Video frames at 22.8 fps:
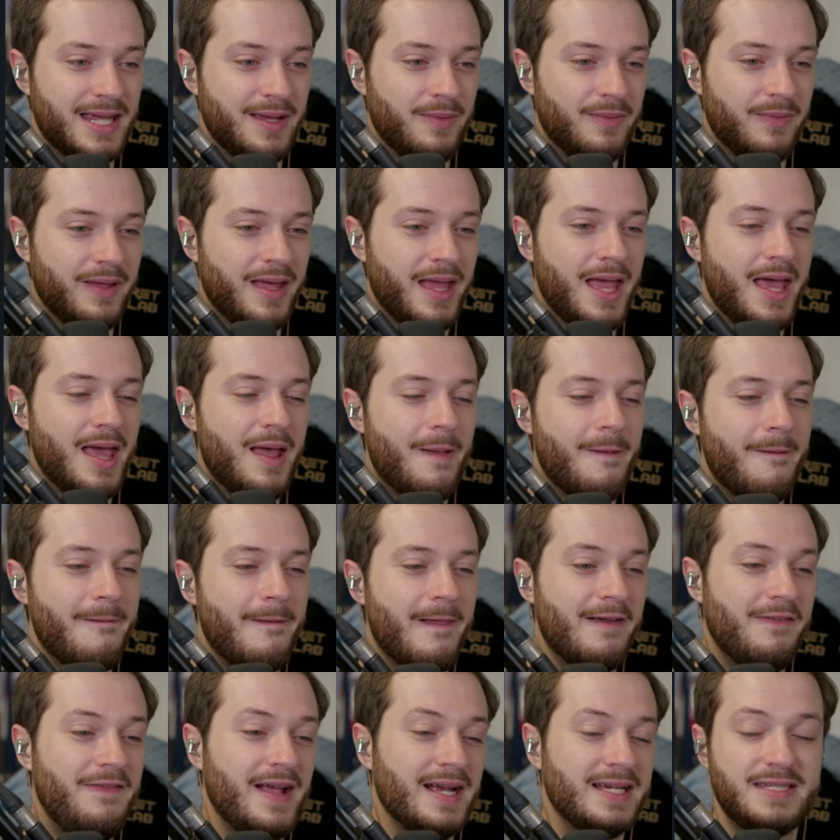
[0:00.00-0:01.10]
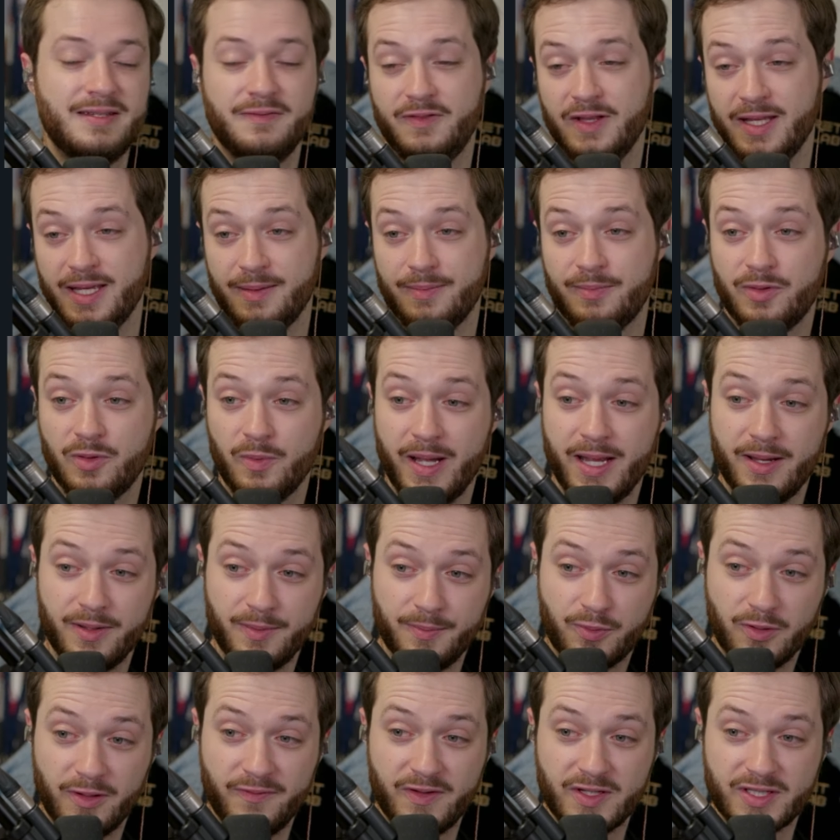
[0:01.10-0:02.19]
It effectively, the way
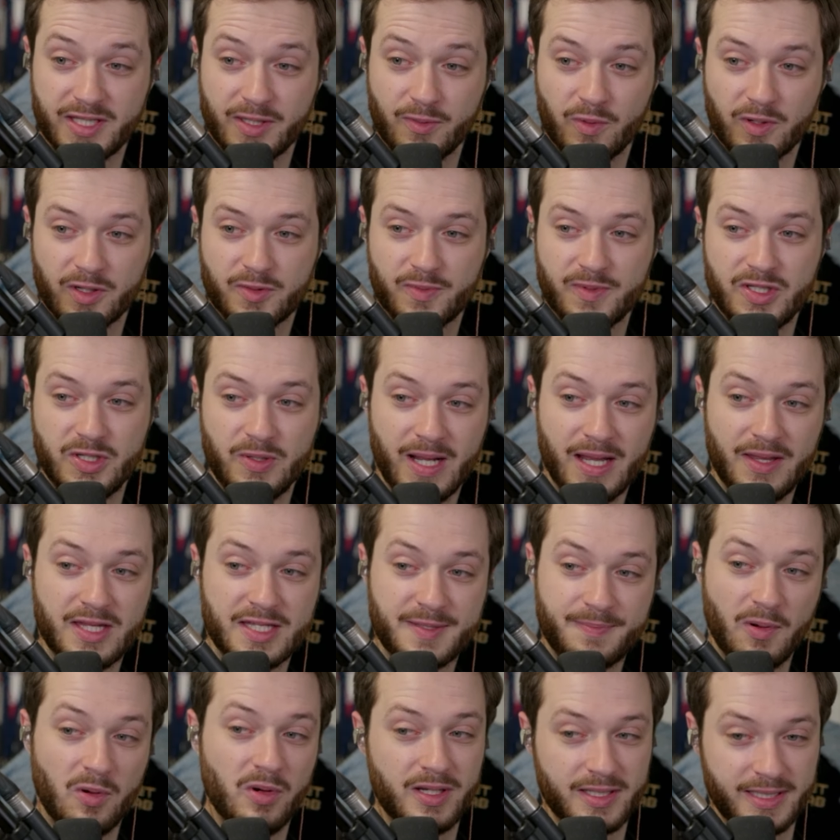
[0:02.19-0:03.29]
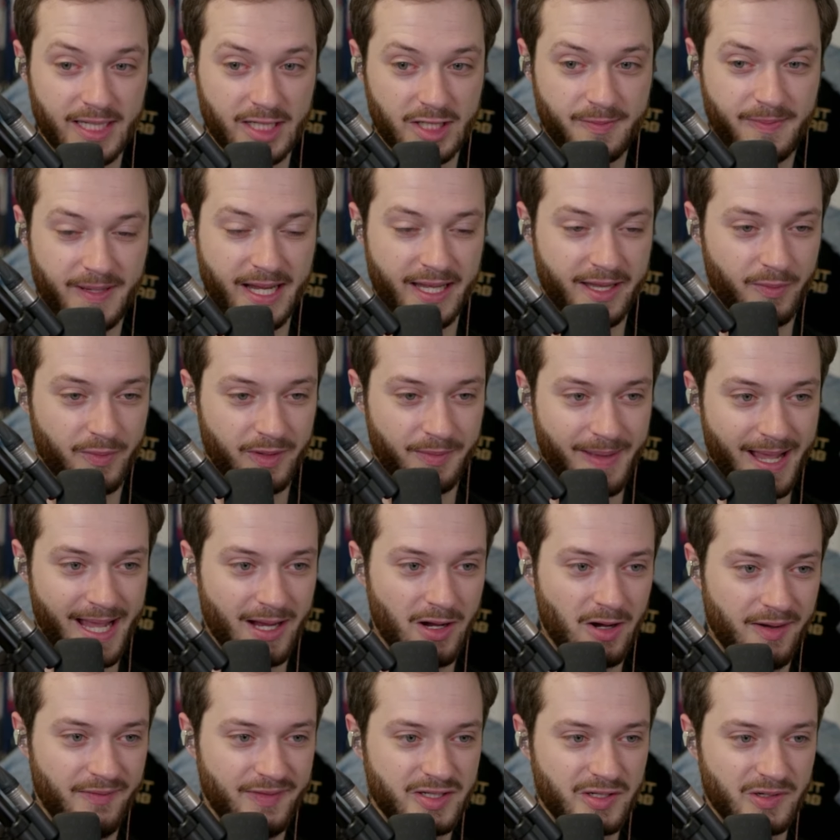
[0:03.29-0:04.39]
it previously worked was you got this bonus H P, and then when Mag
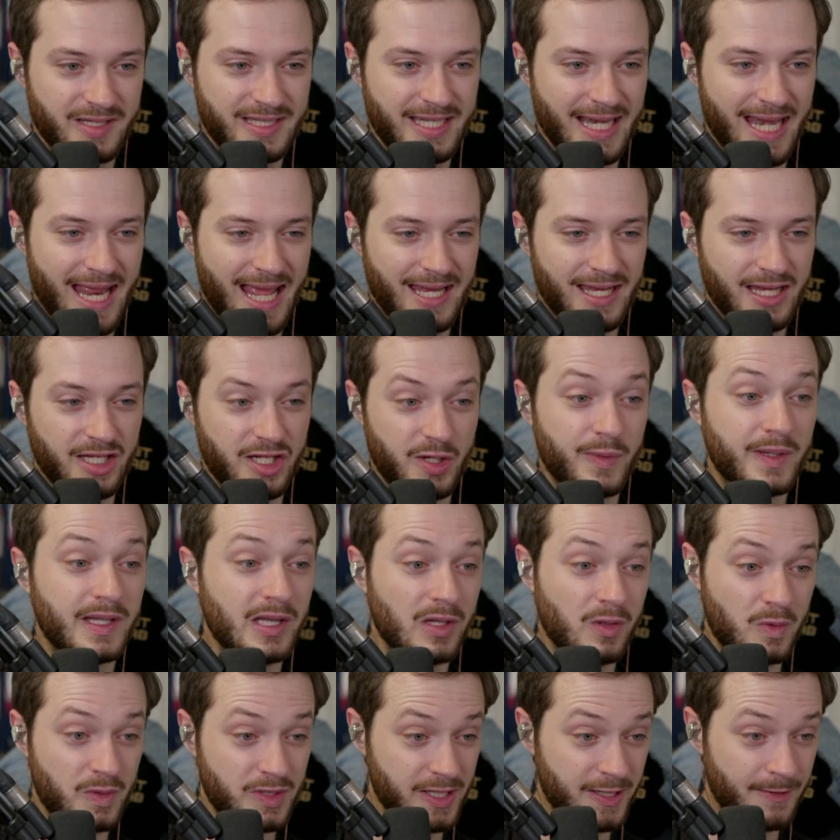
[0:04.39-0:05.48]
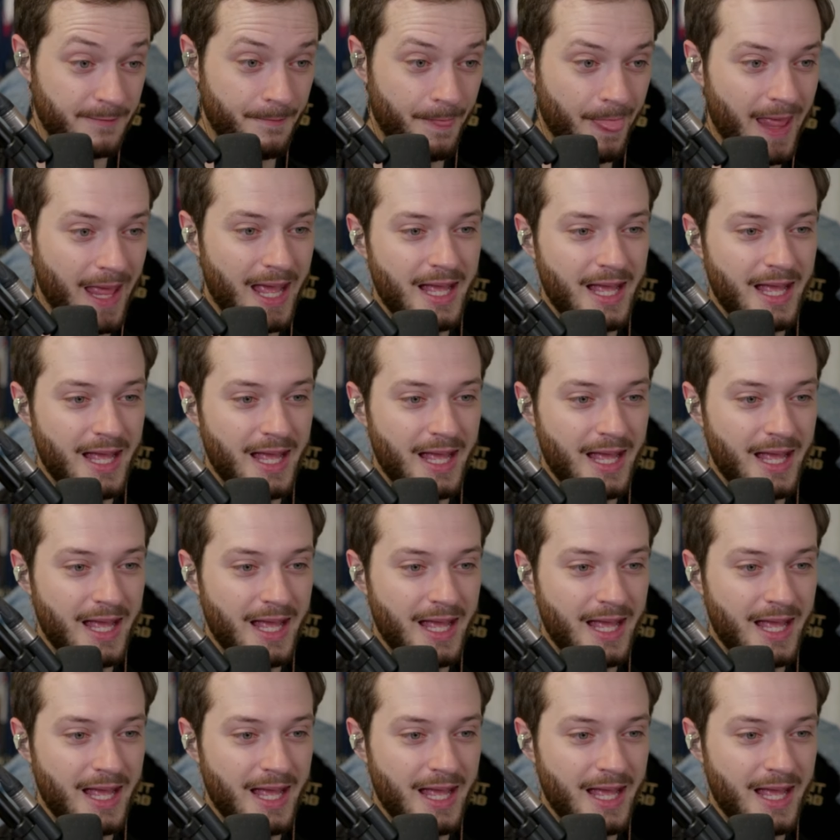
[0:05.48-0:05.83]
our Avatar state ended, you would lose it.